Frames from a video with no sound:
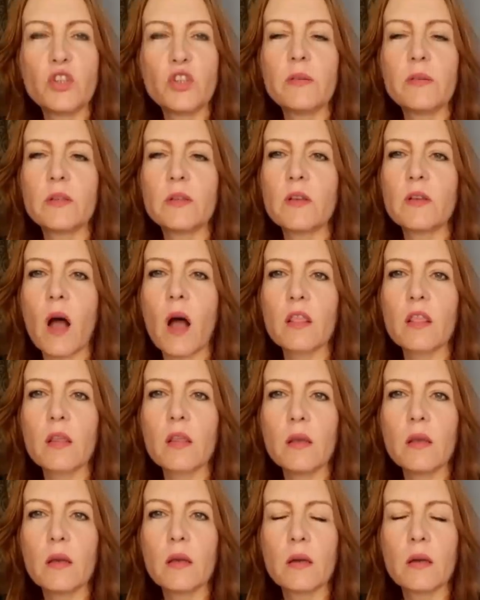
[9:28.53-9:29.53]
Jeevan
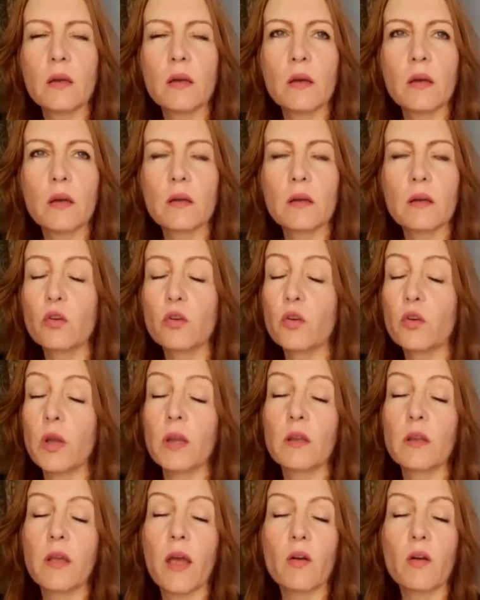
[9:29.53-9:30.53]
Sathi, great